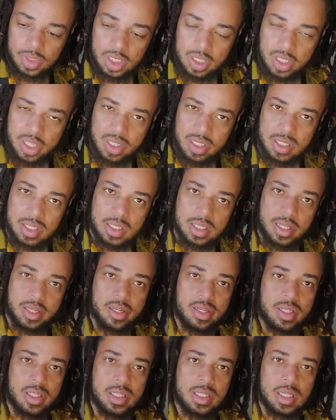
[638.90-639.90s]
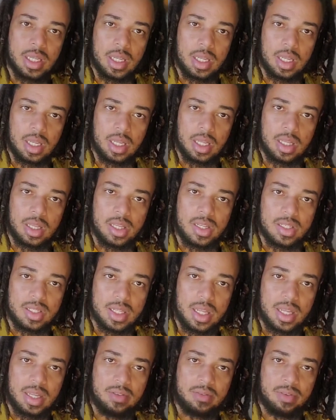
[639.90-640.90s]
there's, there's, there's
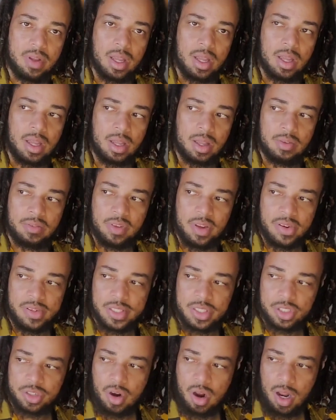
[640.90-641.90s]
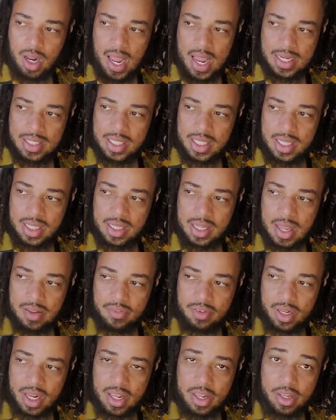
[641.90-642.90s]
a, a very strong idea. I
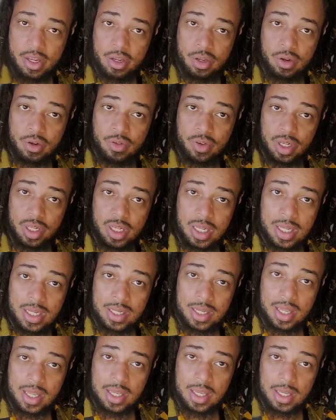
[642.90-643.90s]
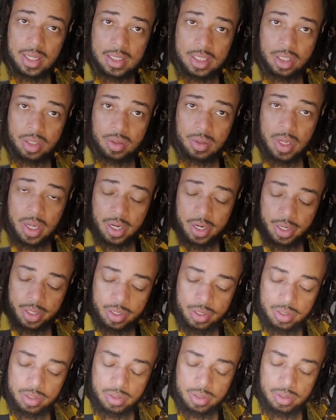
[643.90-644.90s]
feel like that you're really clinging to here.
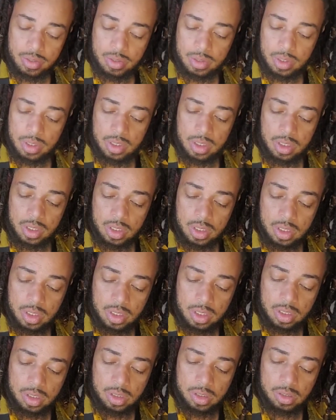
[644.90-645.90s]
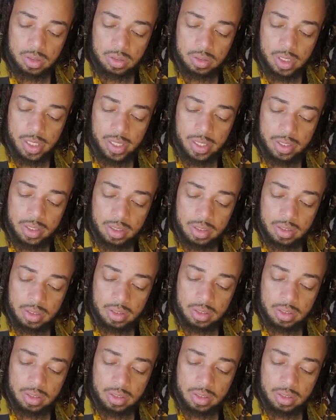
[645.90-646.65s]
Okay.